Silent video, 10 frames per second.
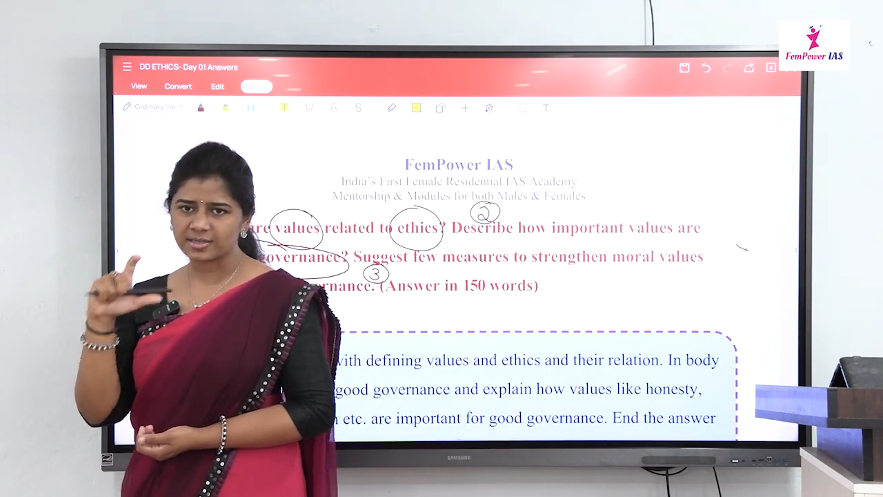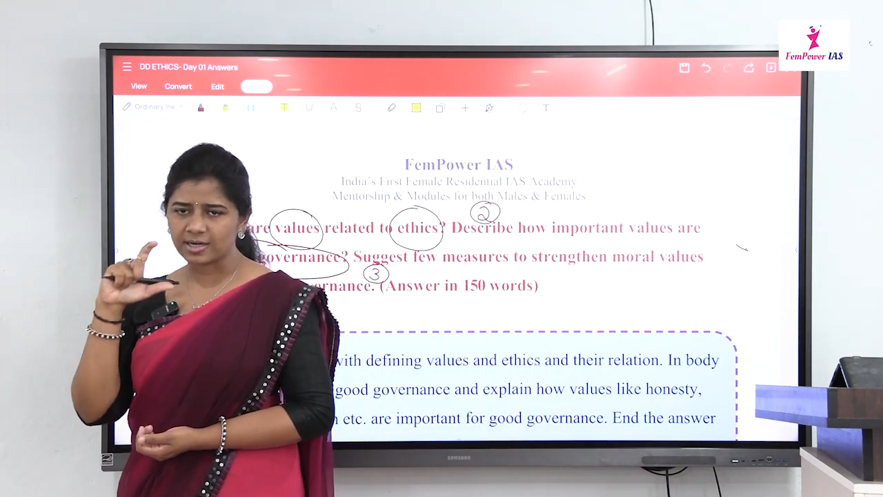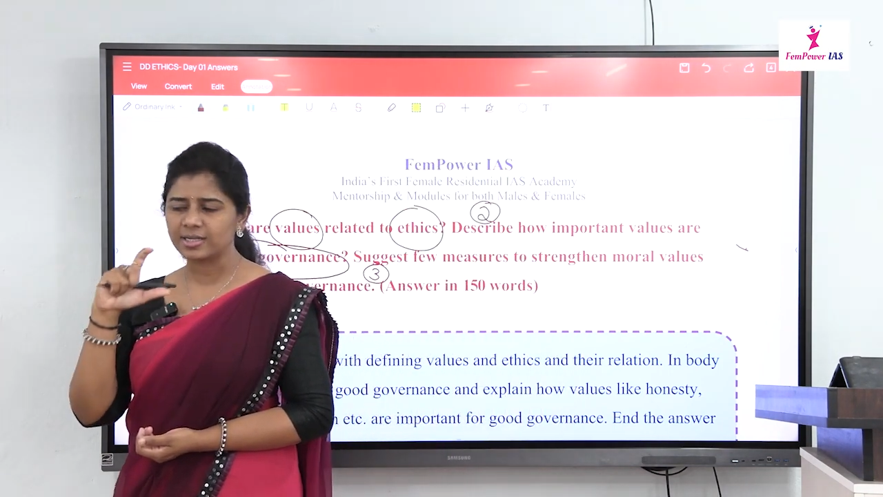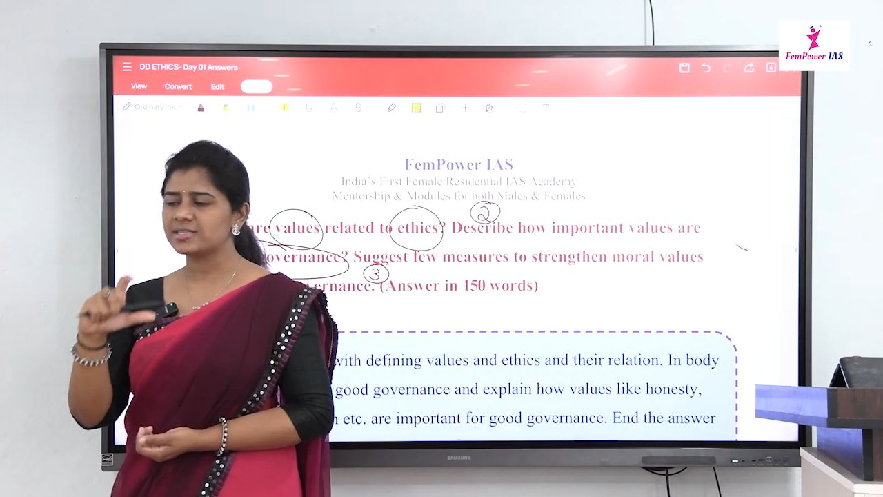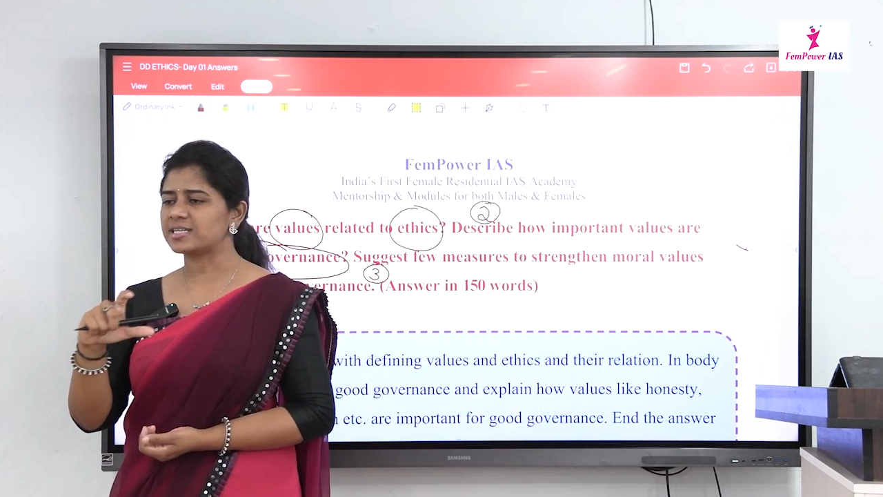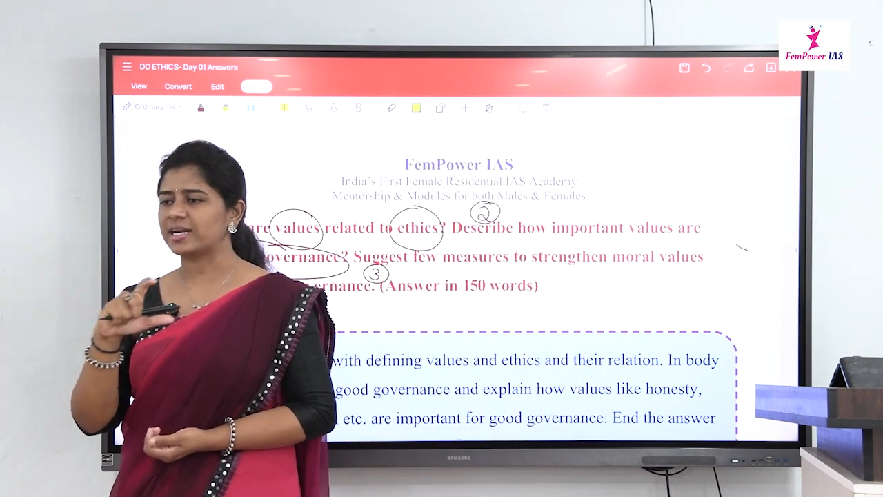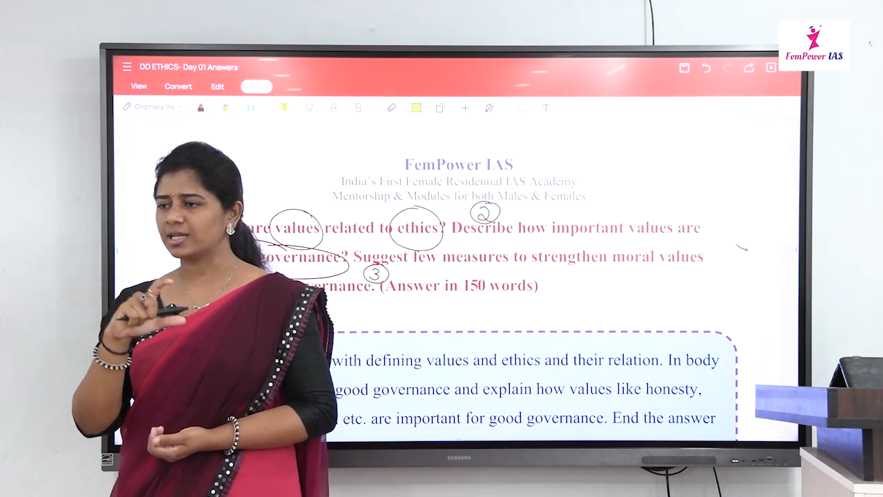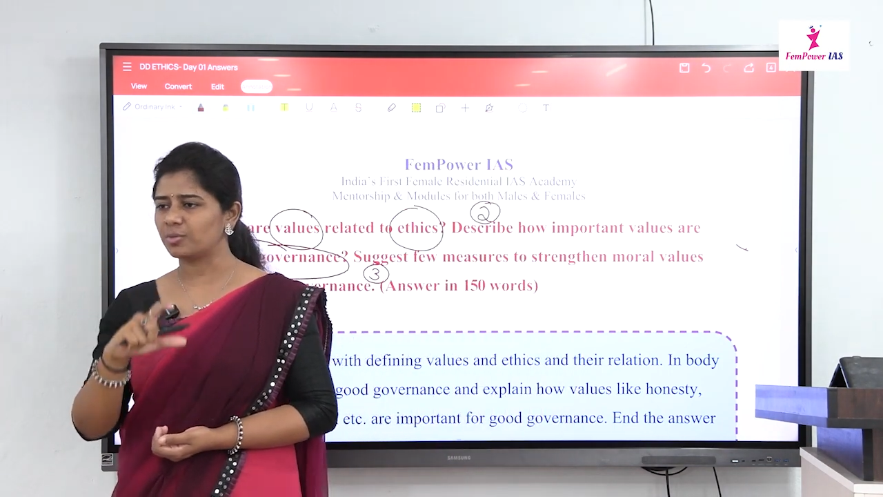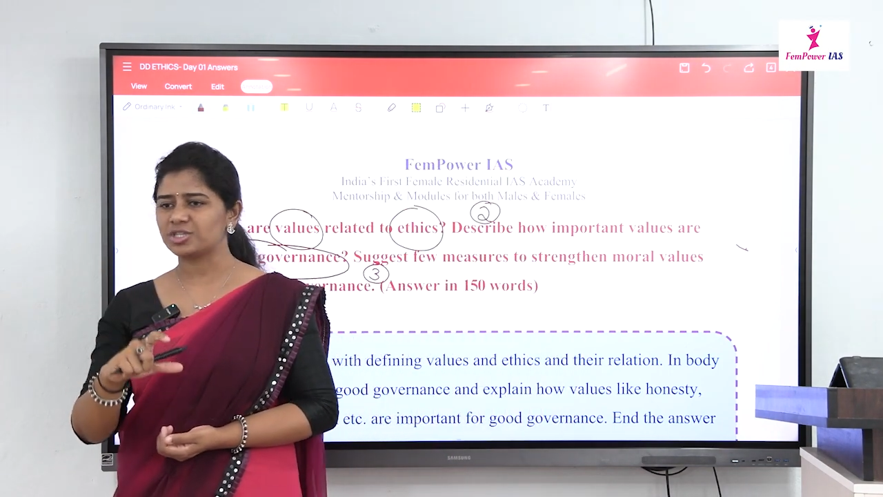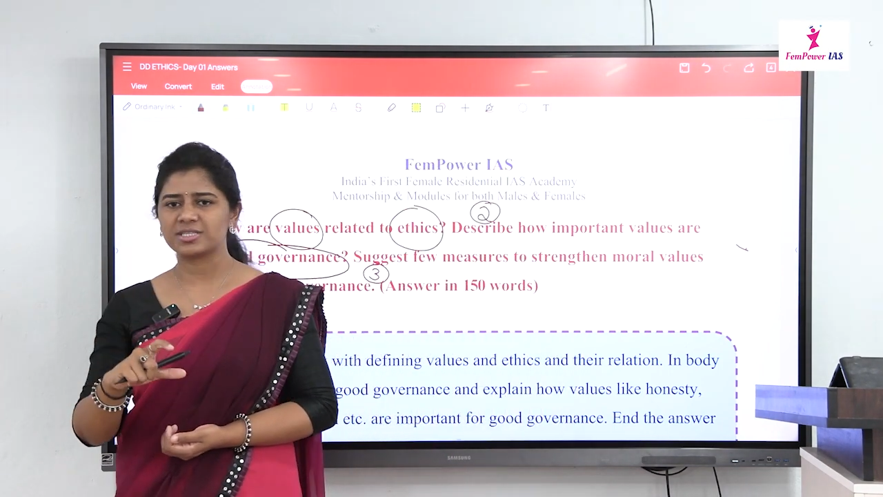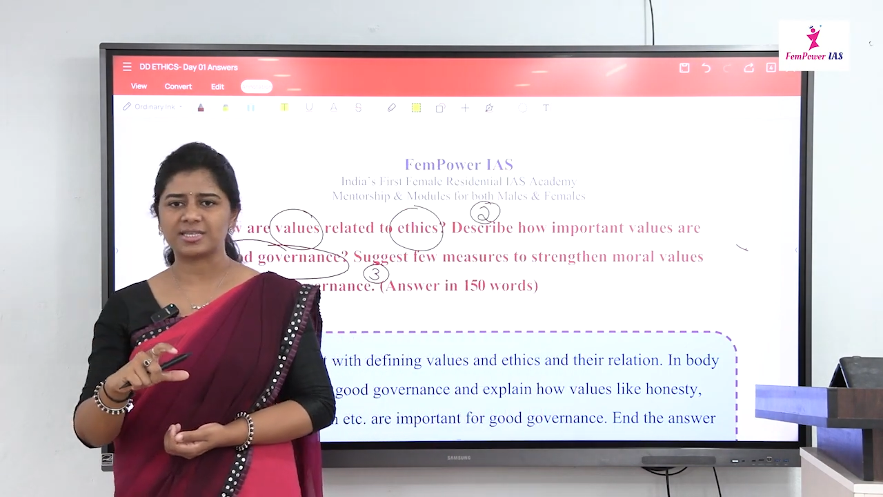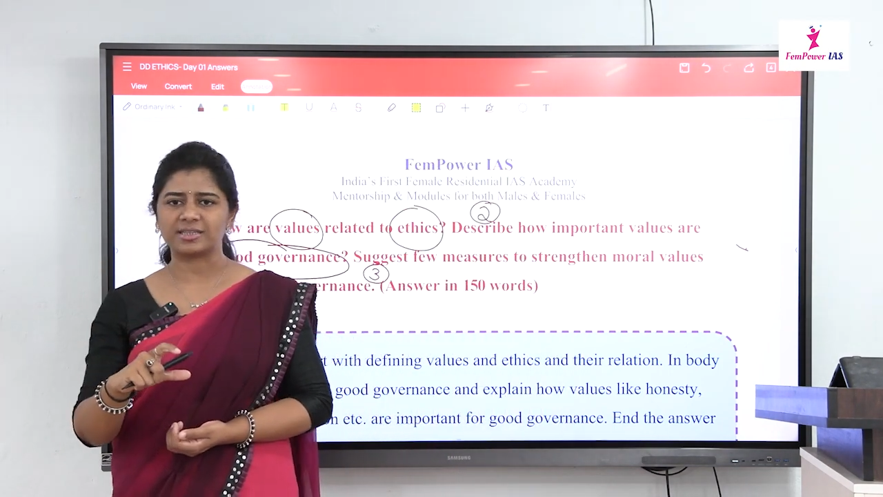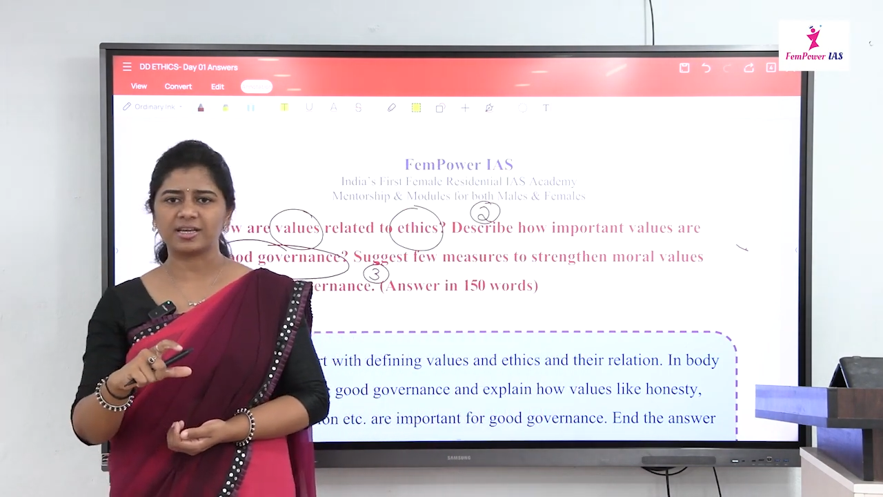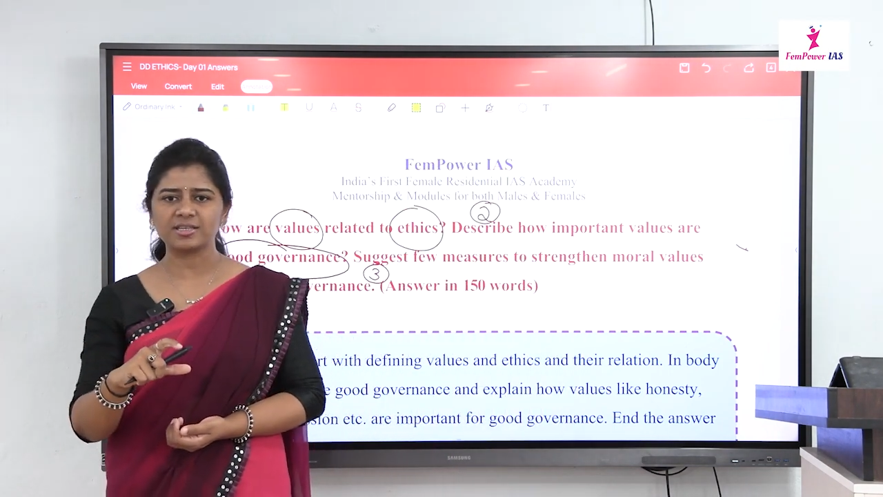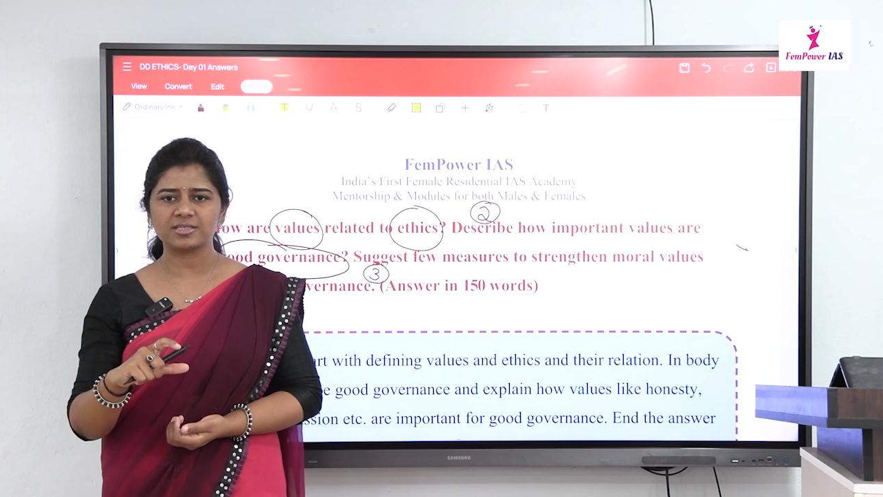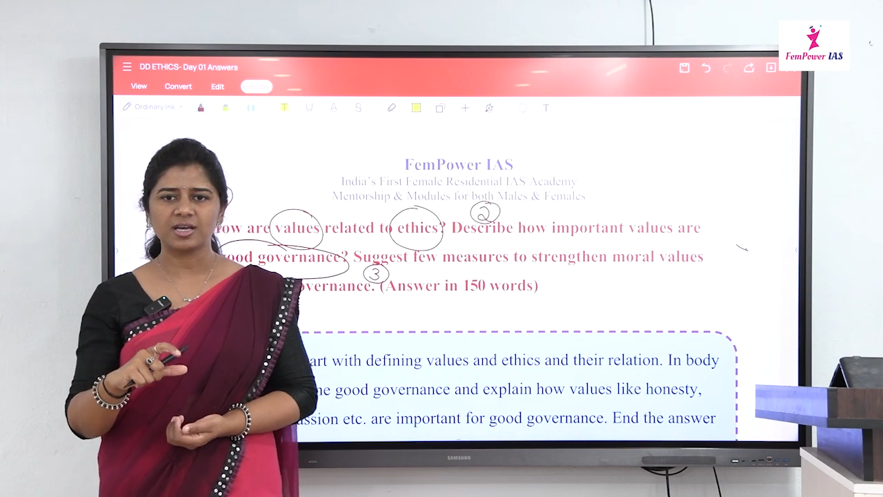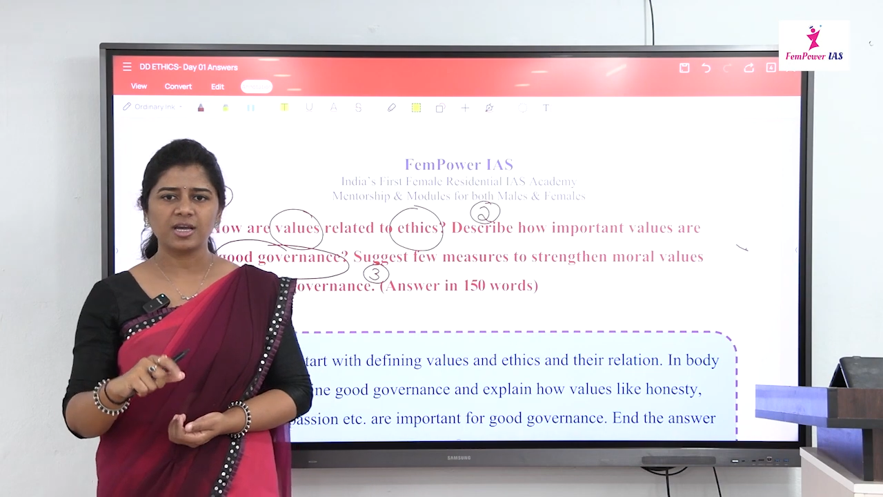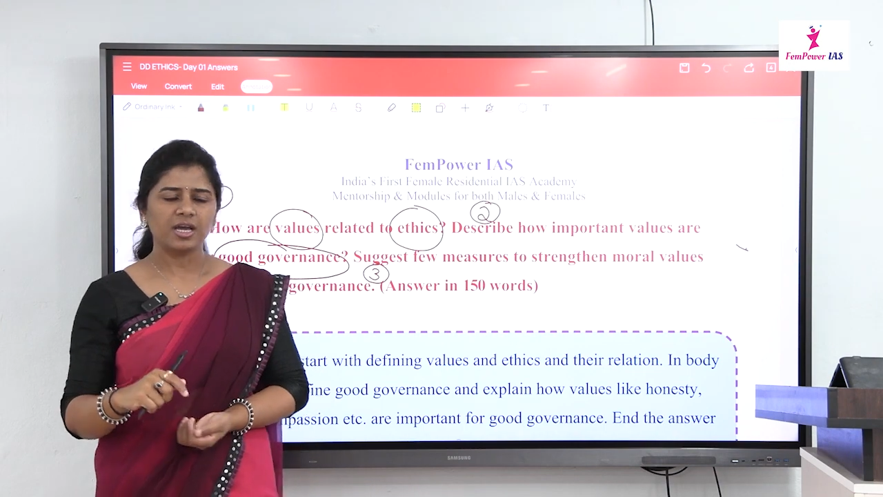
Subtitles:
13 static questions in ethics,